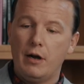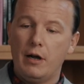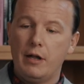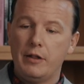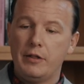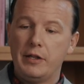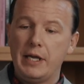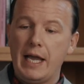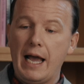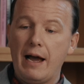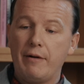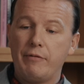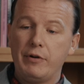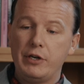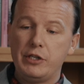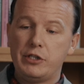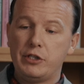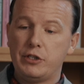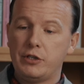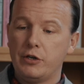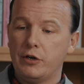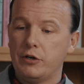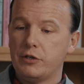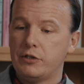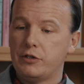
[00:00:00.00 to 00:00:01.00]
The average
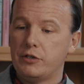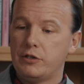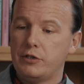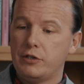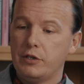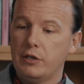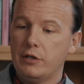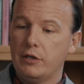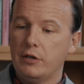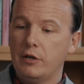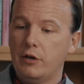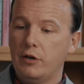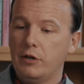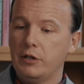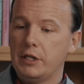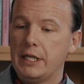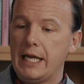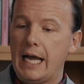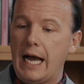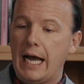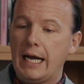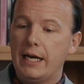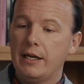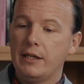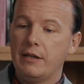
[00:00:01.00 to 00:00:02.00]
church on the
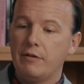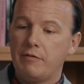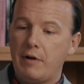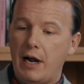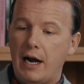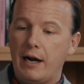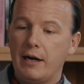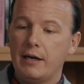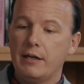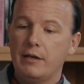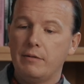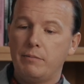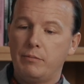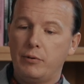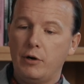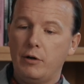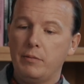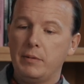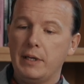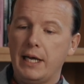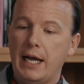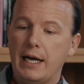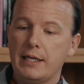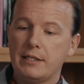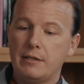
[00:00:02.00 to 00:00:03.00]
island of Ireland
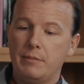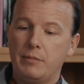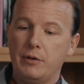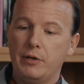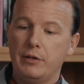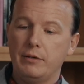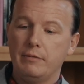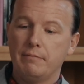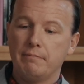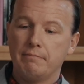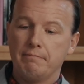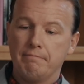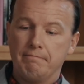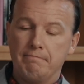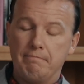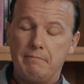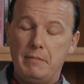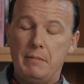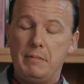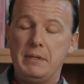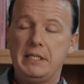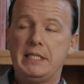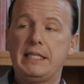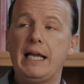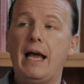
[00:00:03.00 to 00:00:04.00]
probably has about
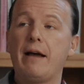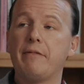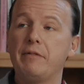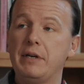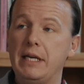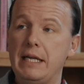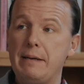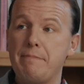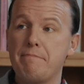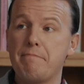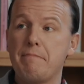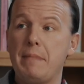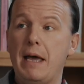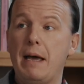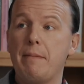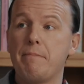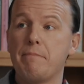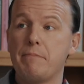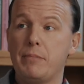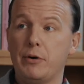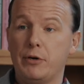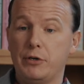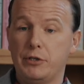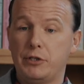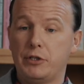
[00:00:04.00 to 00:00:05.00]
maybe 70
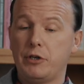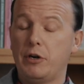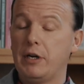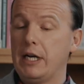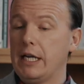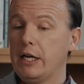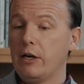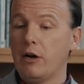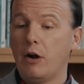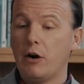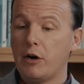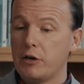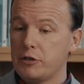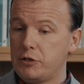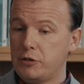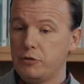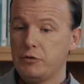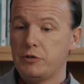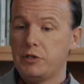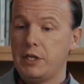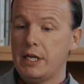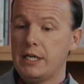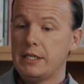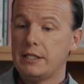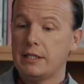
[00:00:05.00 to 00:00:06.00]
members, certainly in our
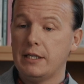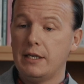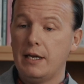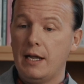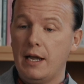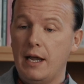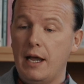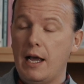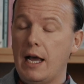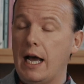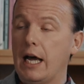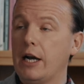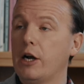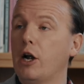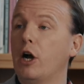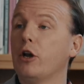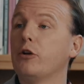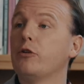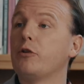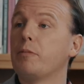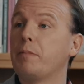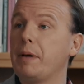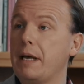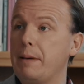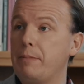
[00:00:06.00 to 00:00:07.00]
association, and
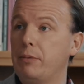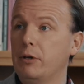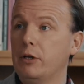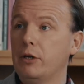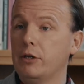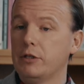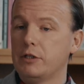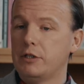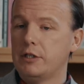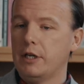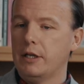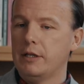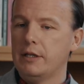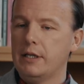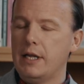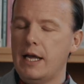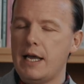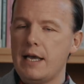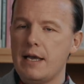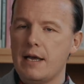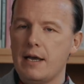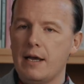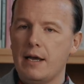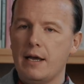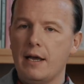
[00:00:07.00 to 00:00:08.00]
100 people on
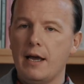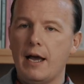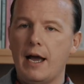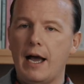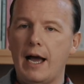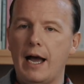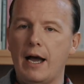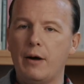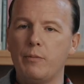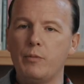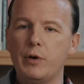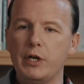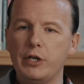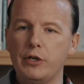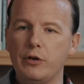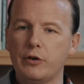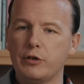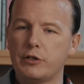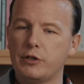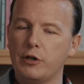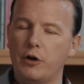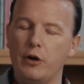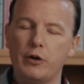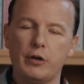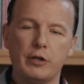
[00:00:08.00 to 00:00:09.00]
Sunday. And when you're
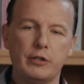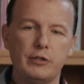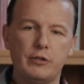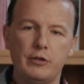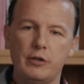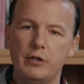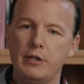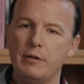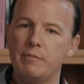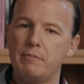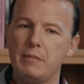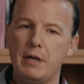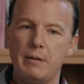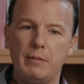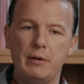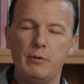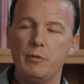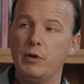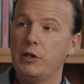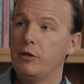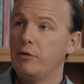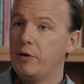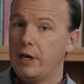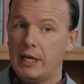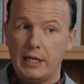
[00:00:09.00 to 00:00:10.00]
talking to them, maybe
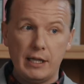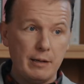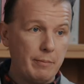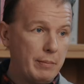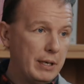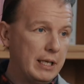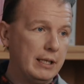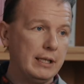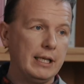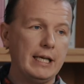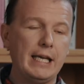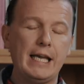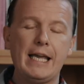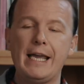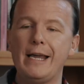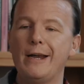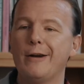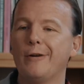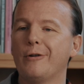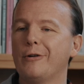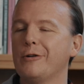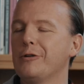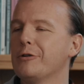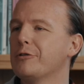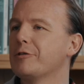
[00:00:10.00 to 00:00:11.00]
when they're in the building
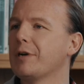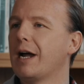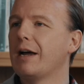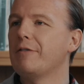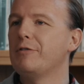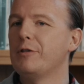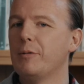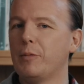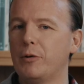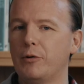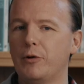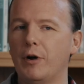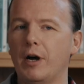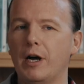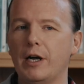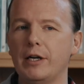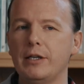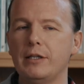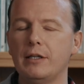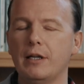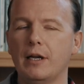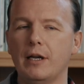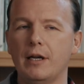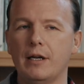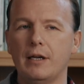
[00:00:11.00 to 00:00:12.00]
here or you're driving them around,